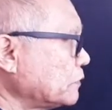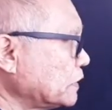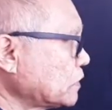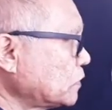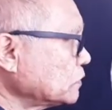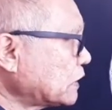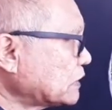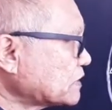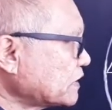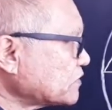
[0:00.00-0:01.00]
We know that
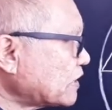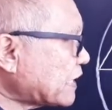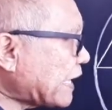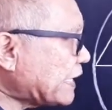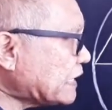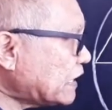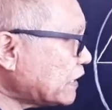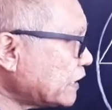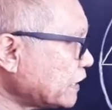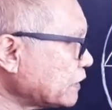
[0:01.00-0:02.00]
the central
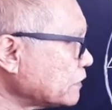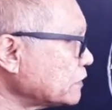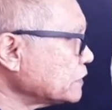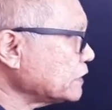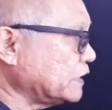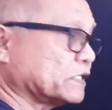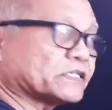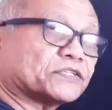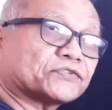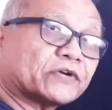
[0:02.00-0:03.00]
angle here is
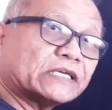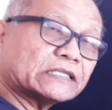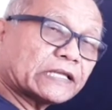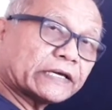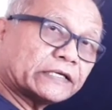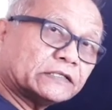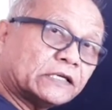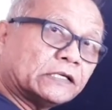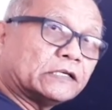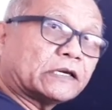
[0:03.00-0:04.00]
a straight line,